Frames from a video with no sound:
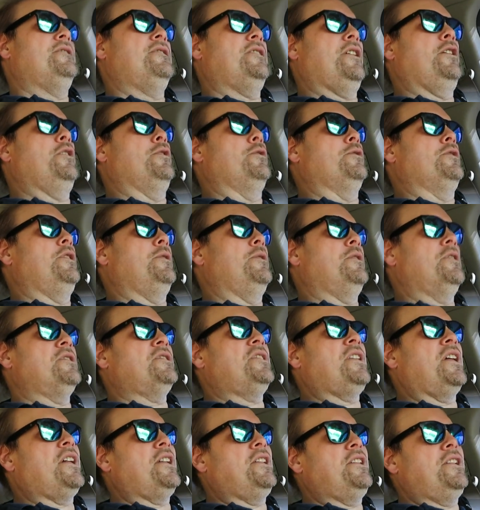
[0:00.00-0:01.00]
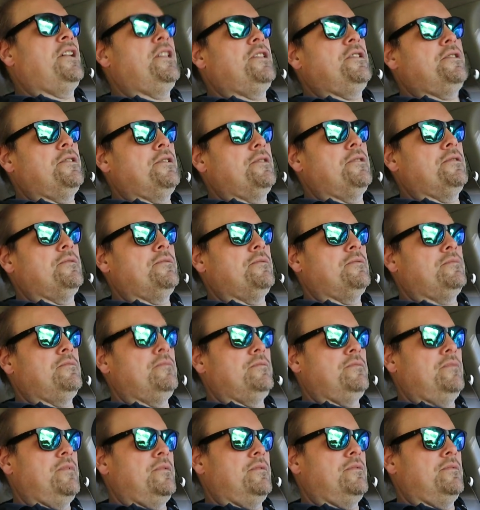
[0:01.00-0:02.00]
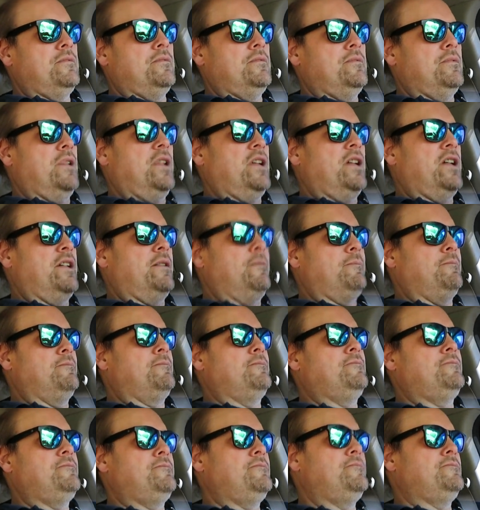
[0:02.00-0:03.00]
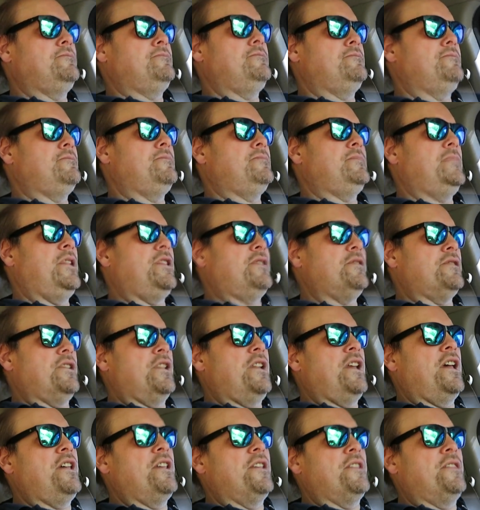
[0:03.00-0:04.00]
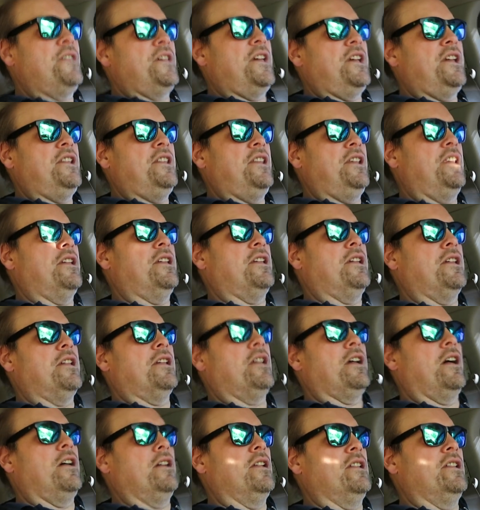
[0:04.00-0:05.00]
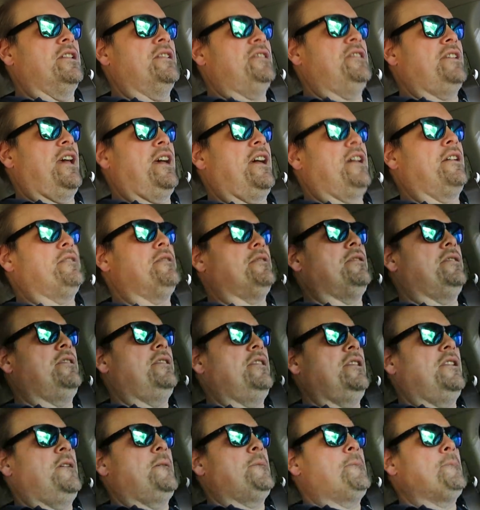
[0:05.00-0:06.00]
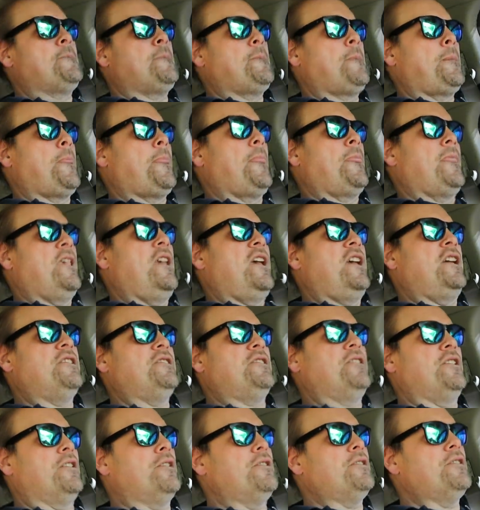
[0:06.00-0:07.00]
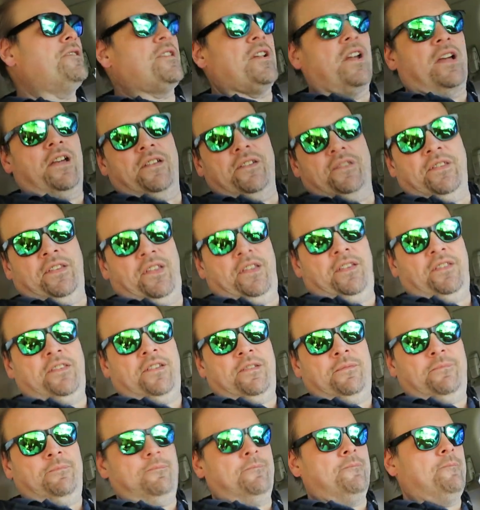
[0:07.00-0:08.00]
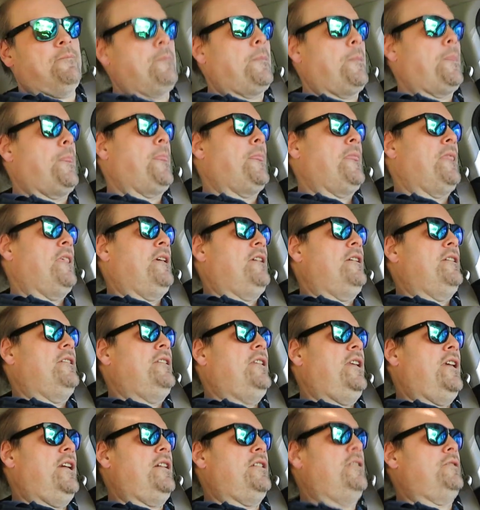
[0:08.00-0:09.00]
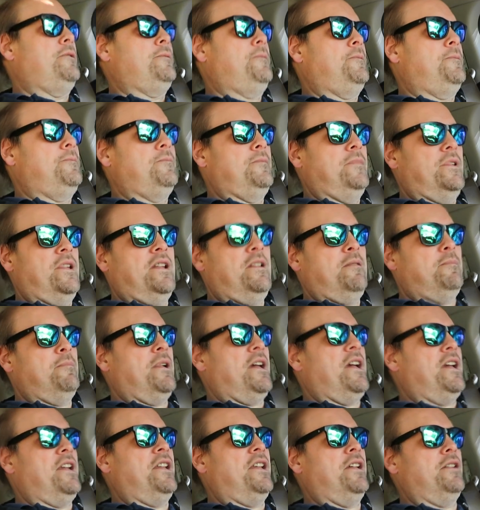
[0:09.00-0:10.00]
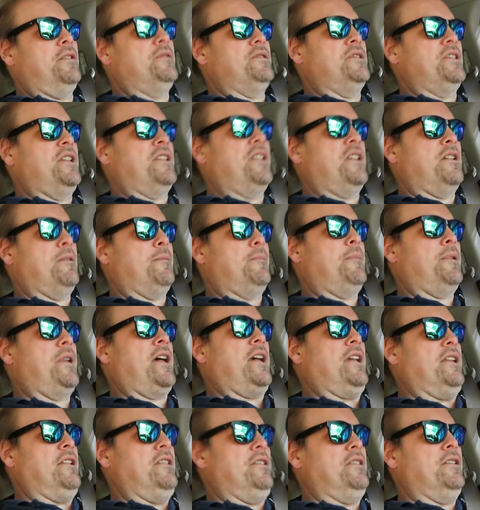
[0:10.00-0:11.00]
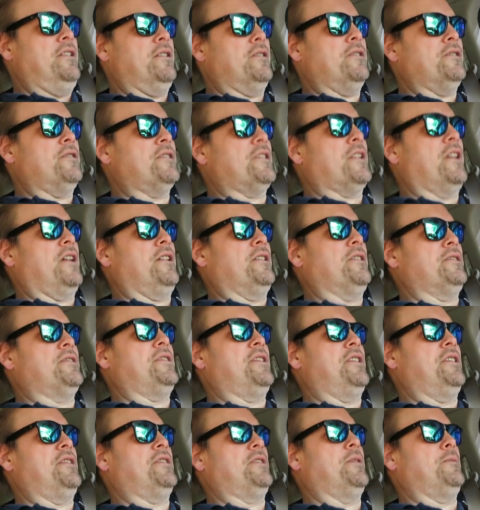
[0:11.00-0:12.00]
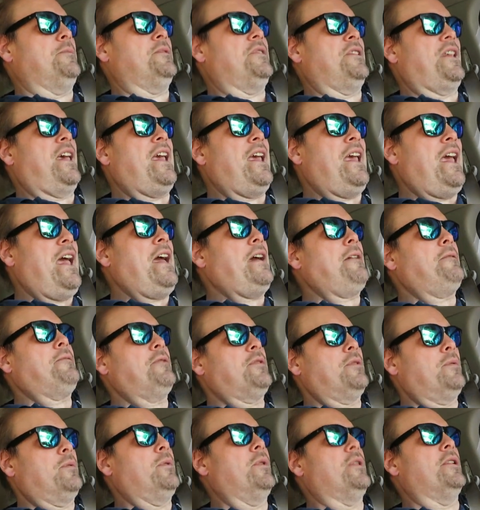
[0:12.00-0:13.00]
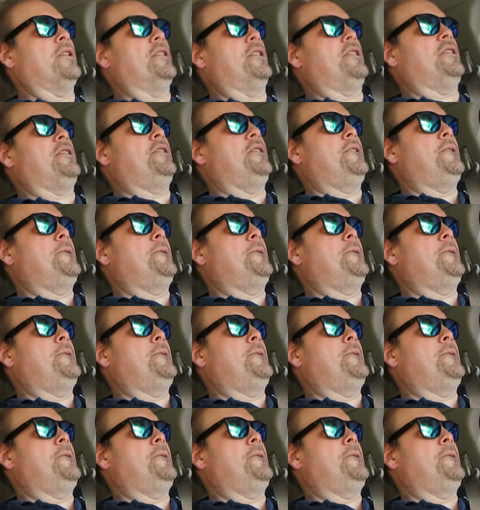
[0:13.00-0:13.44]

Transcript: So, you want to take another, um, here's another thing that can call us out, is nurse call system. Now, if anybody knows anything about nurse call systems, they have to work.